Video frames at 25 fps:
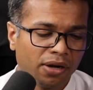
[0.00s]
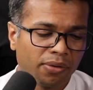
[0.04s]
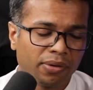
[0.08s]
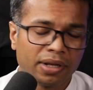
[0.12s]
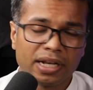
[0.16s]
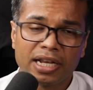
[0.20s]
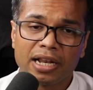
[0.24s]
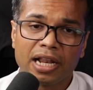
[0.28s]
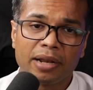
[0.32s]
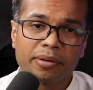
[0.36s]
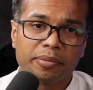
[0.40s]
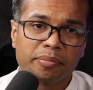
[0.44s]

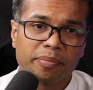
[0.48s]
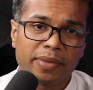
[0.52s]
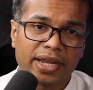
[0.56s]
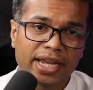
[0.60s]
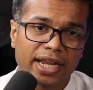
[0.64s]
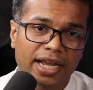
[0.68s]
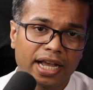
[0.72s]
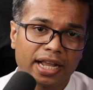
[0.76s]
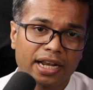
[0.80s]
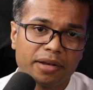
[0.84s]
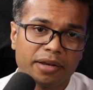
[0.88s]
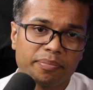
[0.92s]
Let me
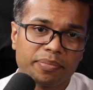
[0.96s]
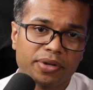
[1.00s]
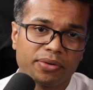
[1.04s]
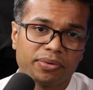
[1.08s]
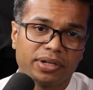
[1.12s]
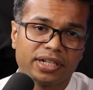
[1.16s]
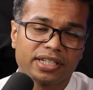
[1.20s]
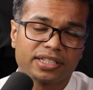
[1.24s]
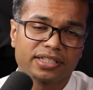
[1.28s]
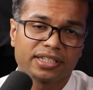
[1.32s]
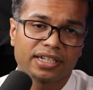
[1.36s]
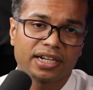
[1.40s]
help you
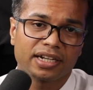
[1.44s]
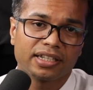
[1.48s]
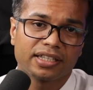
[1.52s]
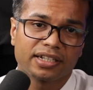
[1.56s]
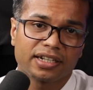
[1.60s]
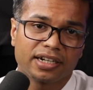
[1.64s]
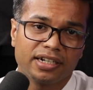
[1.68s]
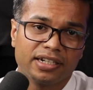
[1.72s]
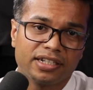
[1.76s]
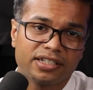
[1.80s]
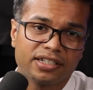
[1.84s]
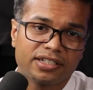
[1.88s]
understand the
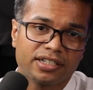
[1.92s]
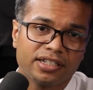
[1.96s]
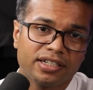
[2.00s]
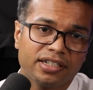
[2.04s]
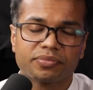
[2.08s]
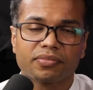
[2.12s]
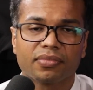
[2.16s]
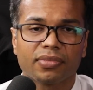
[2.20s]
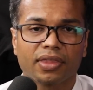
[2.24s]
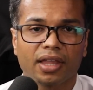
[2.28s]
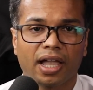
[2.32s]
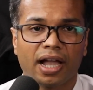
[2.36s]

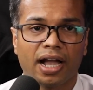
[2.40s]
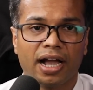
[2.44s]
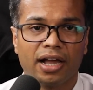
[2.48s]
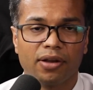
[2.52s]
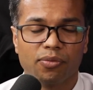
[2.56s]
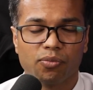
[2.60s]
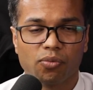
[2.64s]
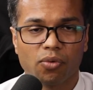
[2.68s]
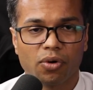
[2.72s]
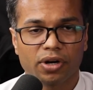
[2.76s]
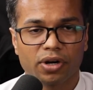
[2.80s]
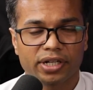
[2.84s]
condition
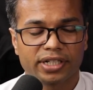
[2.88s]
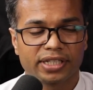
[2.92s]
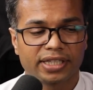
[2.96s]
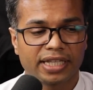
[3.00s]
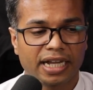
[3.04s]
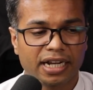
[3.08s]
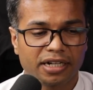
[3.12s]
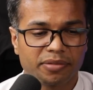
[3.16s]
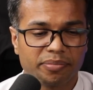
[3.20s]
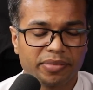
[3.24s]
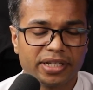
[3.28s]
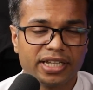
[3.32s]
and what
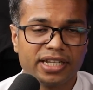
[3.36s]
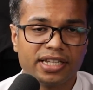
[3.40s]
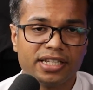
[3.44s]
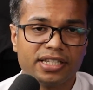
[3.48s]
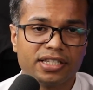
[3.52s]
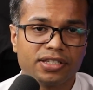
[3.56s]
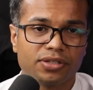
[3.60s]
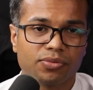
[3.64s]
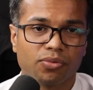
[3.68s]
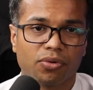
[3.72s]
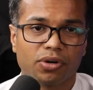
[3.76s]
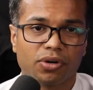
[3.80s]
that
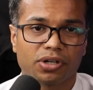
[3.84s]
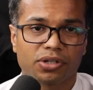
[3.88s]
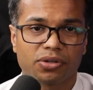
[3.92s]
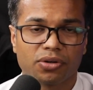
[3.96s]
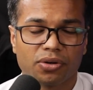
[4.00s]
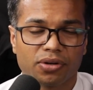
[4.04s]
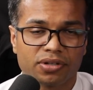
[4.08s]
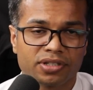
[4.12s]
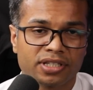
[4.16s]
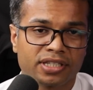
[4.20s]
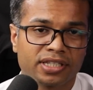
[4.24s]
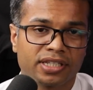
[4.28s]
means, what
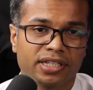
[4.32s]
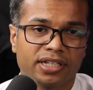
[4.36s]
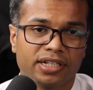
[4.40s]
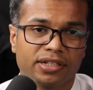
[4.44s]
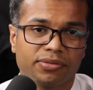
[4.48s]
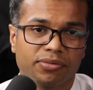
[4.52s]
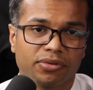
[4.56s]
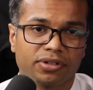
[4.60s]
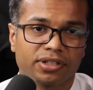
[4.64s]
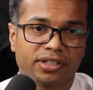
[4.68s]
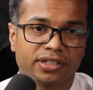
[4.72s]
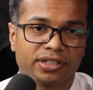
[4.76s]
causes
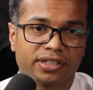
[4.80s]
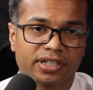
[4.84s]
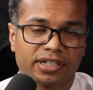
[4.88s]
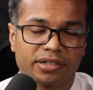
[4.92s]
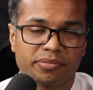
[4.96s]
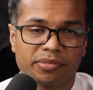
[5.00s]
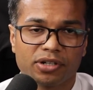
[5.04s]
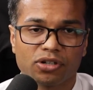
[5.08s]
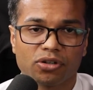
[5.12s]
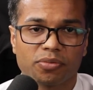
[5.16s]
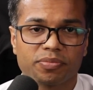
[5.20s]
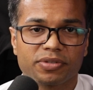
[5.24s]
it, what are the
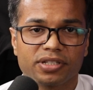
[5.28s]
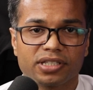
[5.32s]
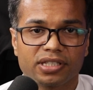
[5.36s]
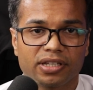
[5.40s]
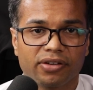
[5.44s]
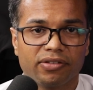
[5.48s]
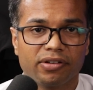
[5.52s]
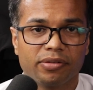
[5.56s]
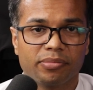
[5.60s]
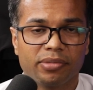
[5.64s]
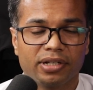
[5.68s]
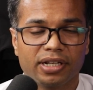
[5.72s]
treatment options
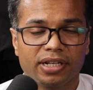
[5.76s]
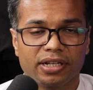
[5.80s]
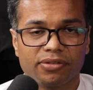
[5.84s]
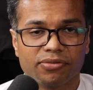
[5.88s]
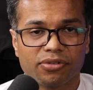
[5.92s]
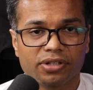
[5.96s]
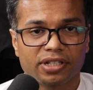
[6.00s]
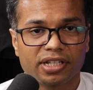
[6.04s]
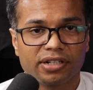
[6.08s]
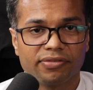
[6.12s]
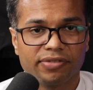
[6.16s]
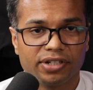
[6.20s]
available, and
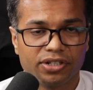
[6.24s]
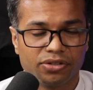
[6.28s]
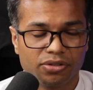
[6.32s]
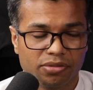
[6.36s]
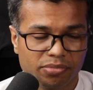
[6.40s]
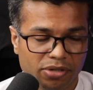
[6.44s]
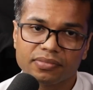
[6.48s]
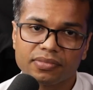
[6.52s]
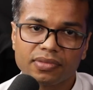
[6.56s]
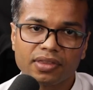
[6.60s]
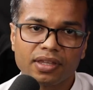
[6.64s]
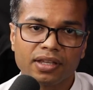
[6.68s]
what can we do
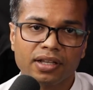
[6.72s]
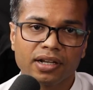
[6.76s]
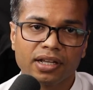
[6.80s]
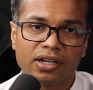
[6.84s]
about it.